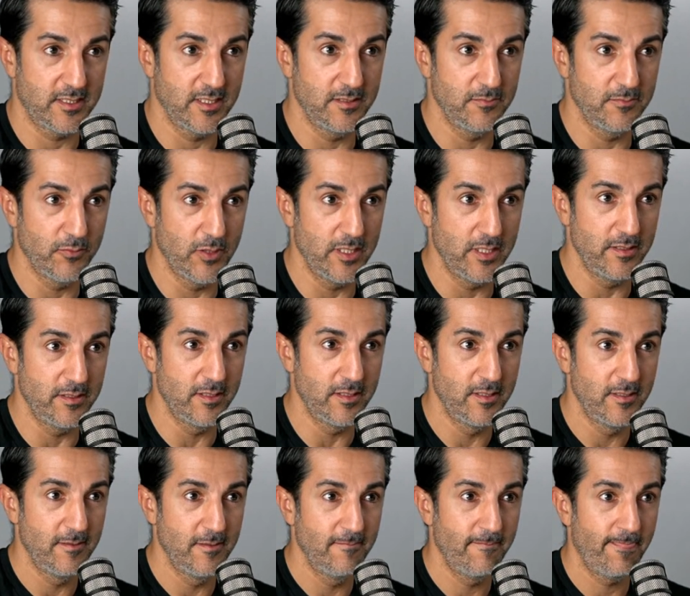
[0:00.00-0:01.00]
and
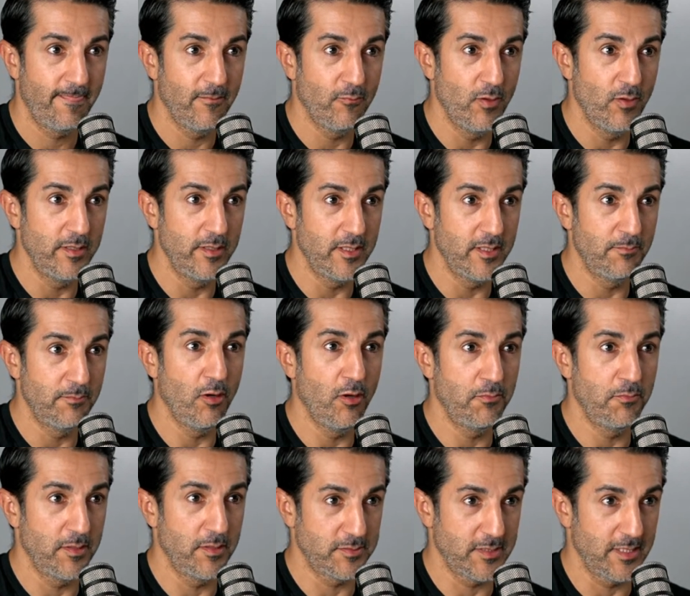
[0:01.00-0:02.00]
when the
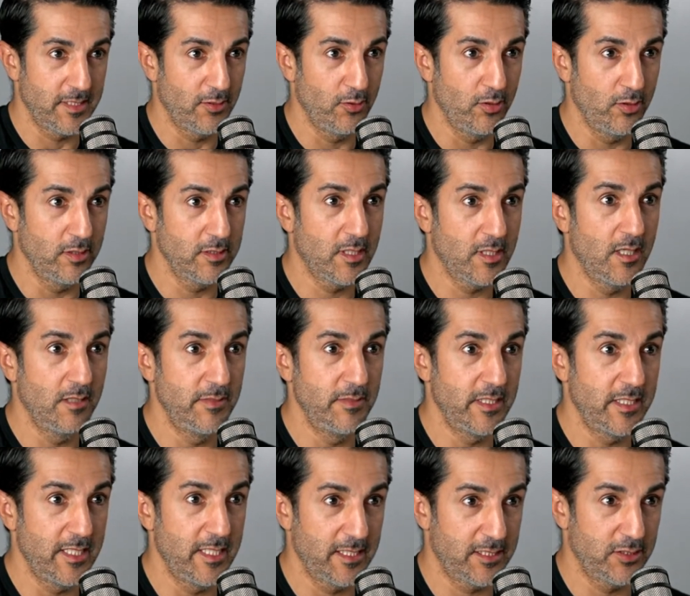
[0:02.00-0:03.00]
pop-ups, I call it, come, and
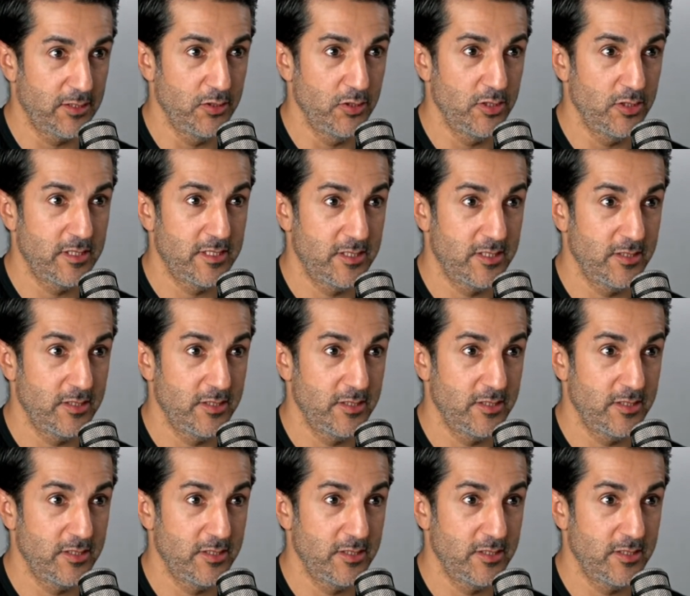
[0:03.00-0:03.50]
it actually